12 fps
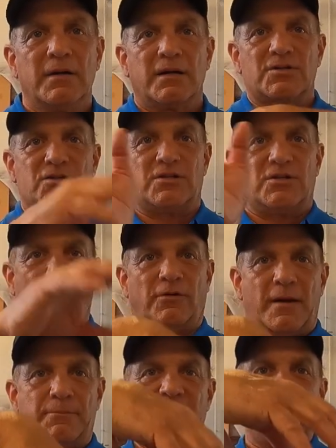because you know
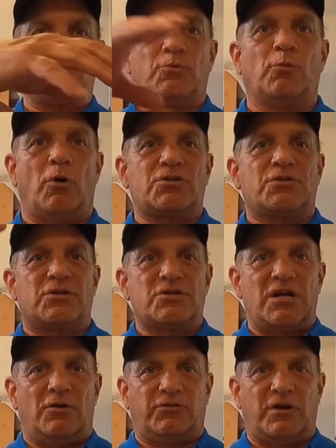that piece when you watch the
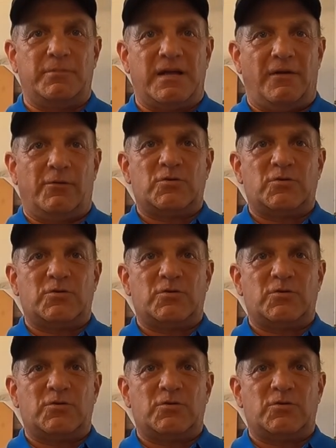nacelles come down,